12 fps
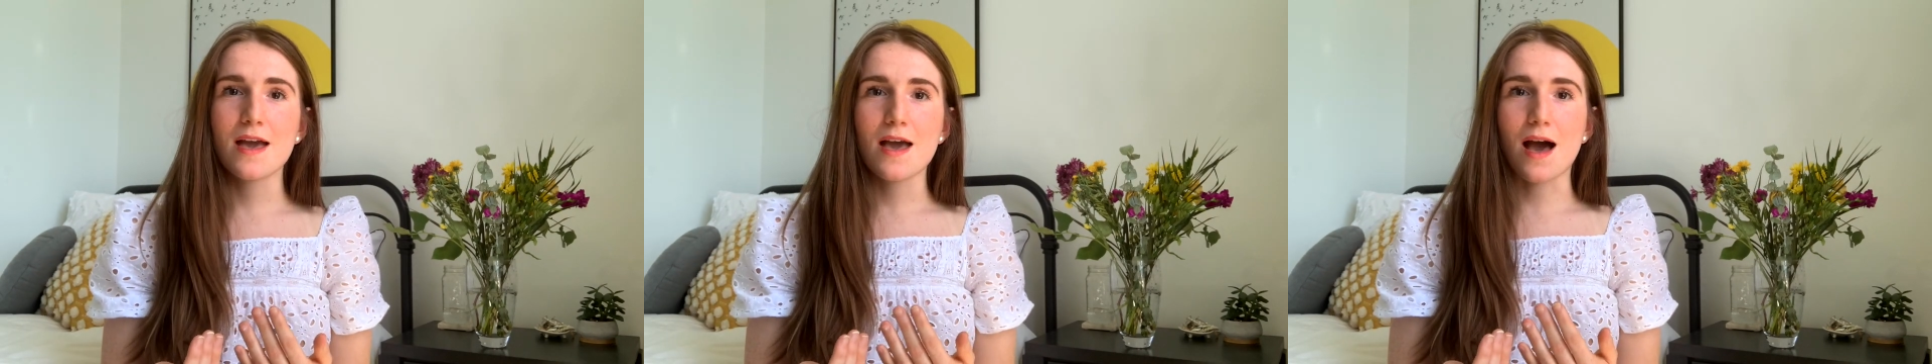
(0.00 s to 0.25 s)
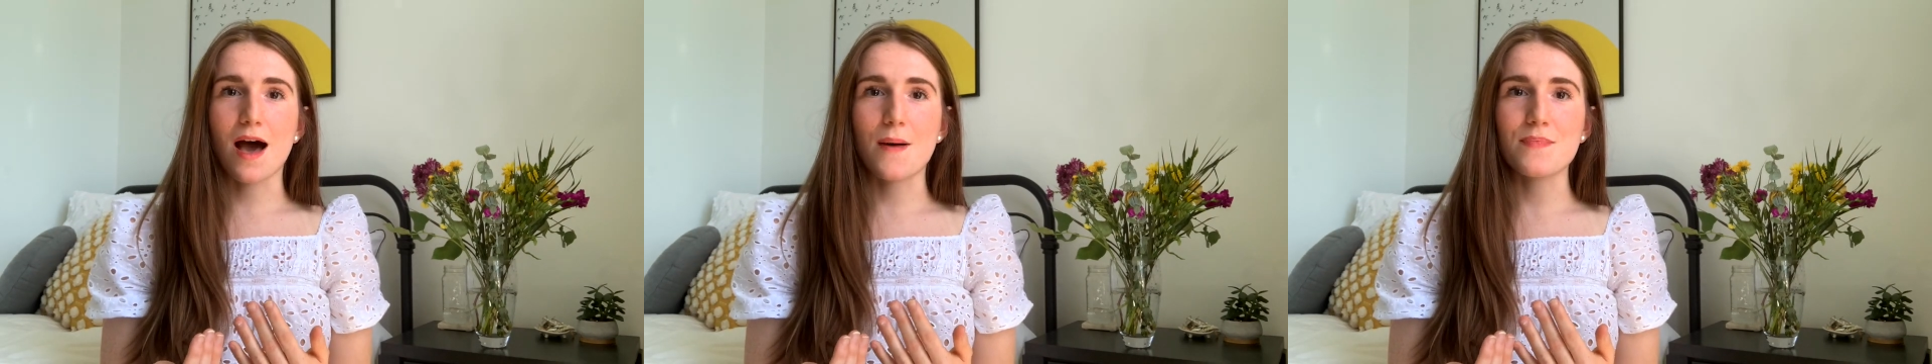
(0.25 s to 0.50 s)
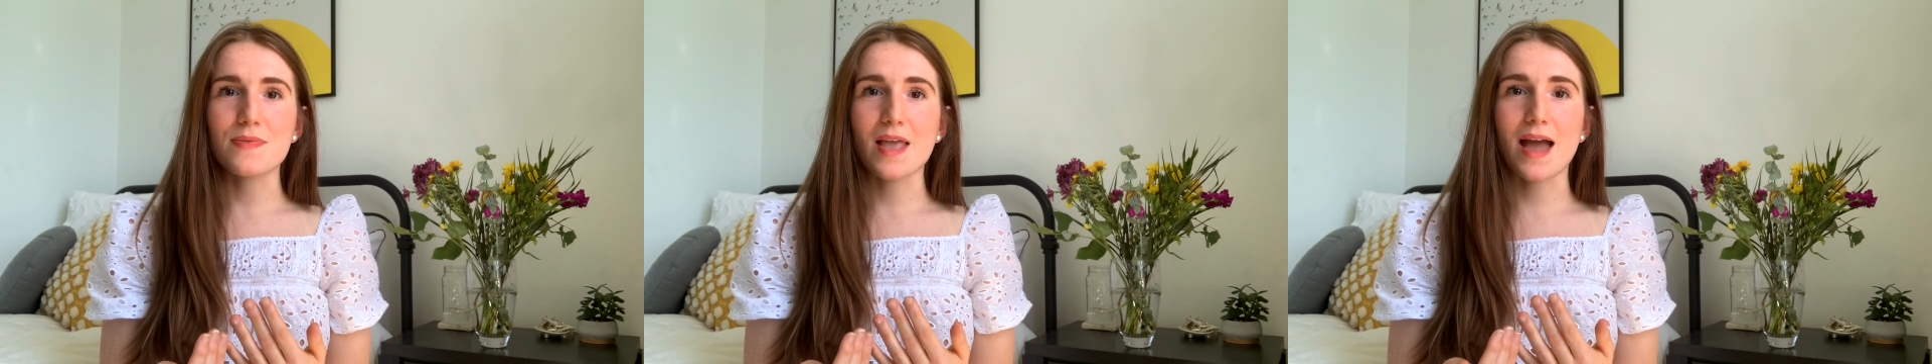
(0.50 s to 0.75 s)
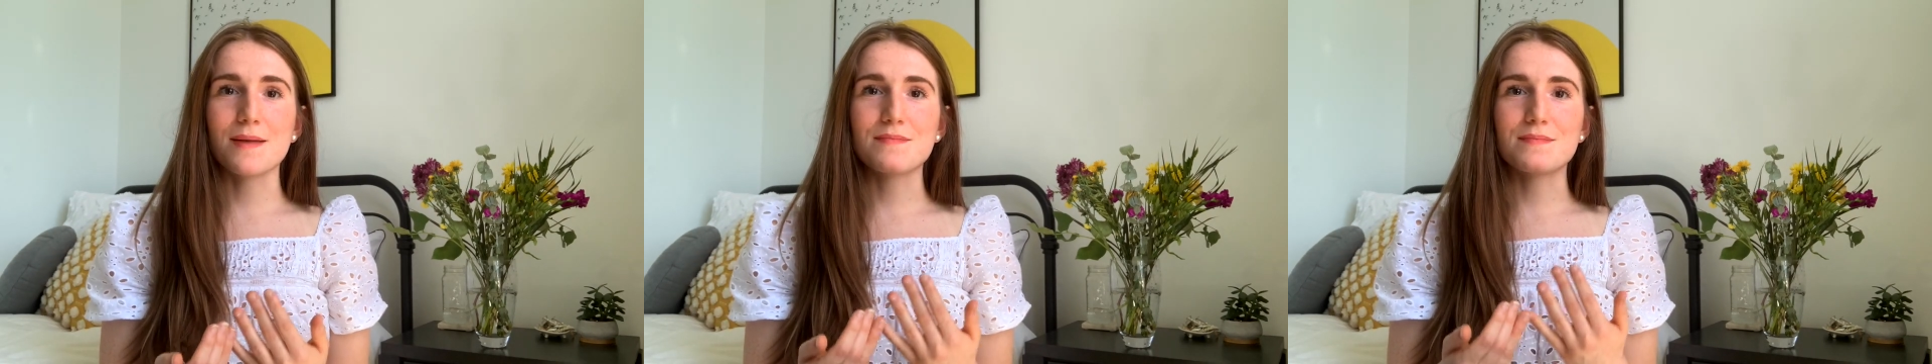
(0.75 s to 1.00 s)

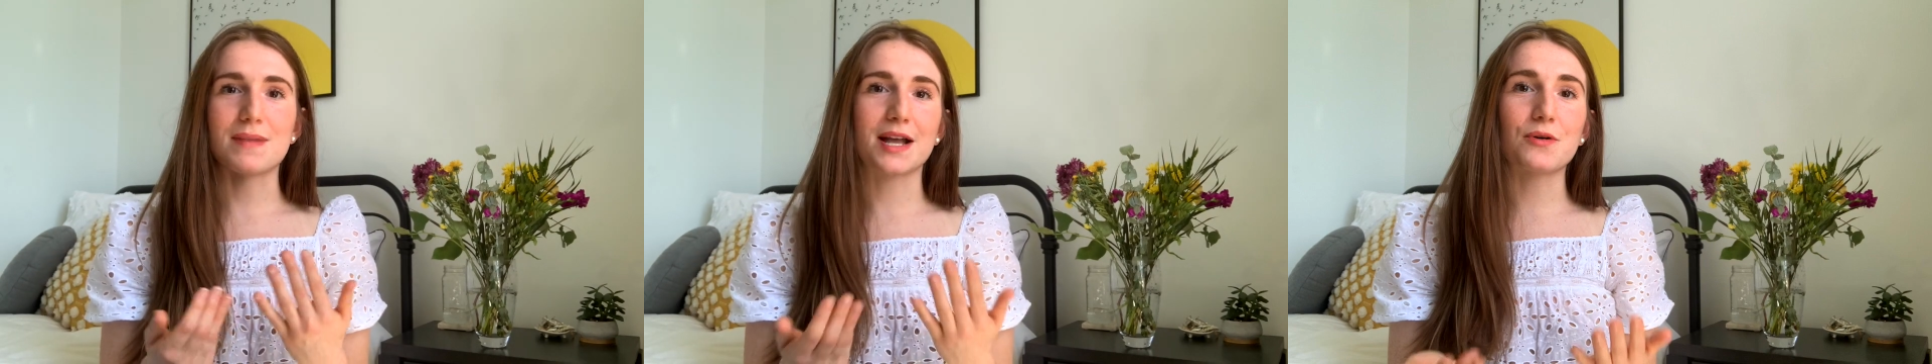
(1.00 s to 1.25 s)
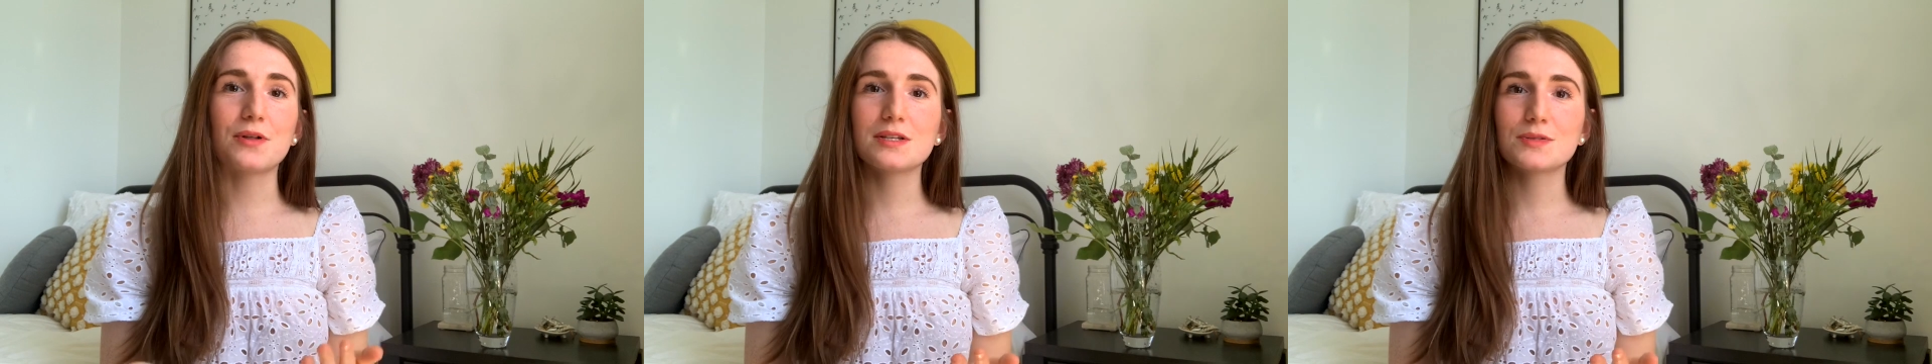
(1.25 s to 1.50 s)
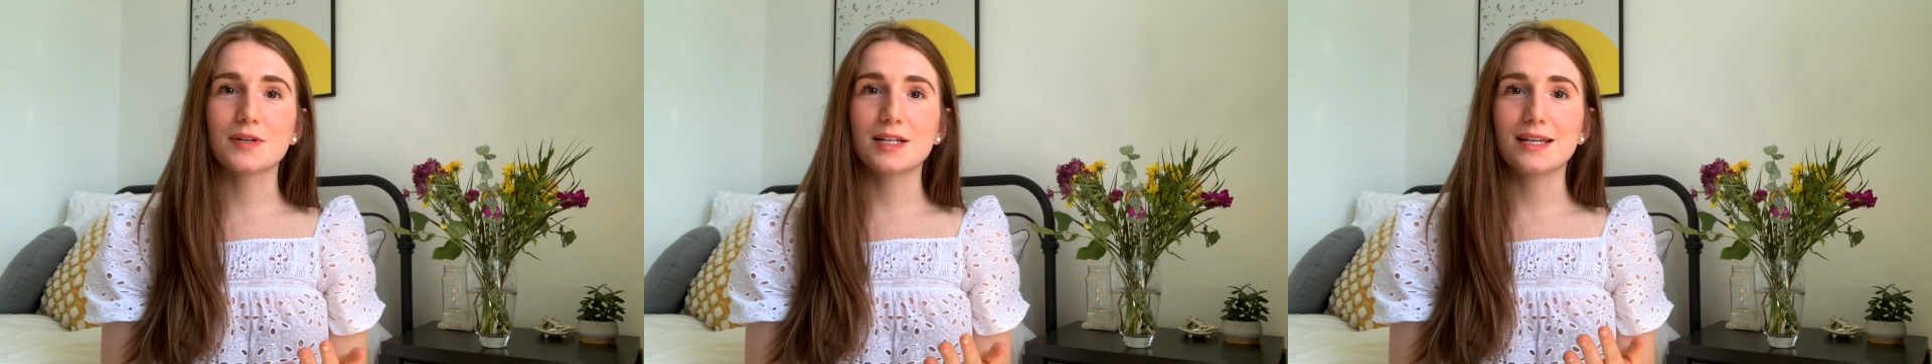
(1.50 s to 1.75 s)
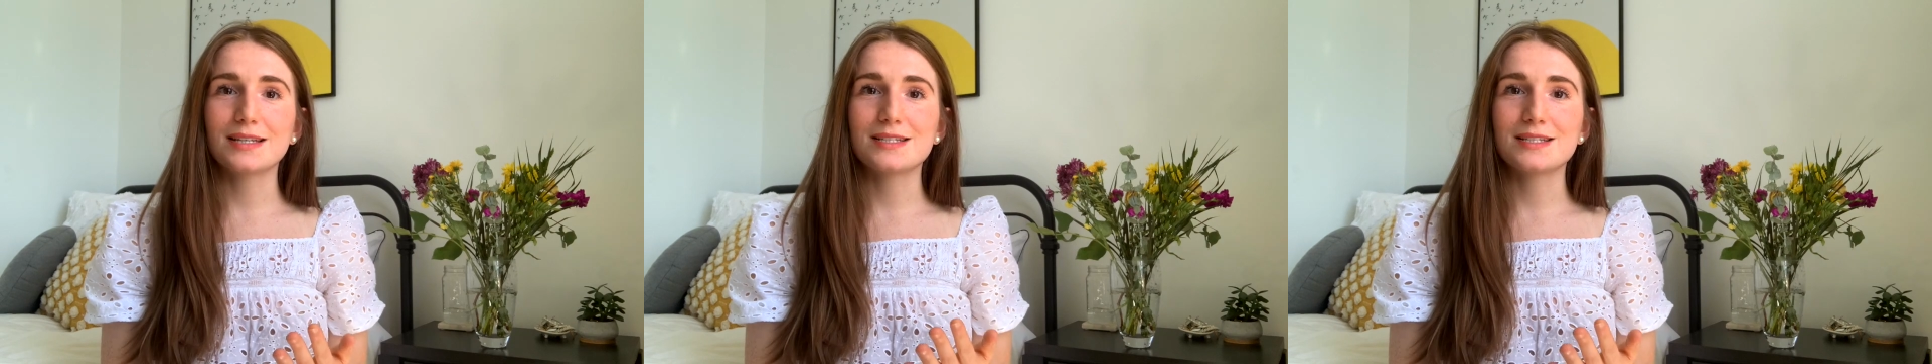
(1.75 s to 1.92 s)
And my goal is really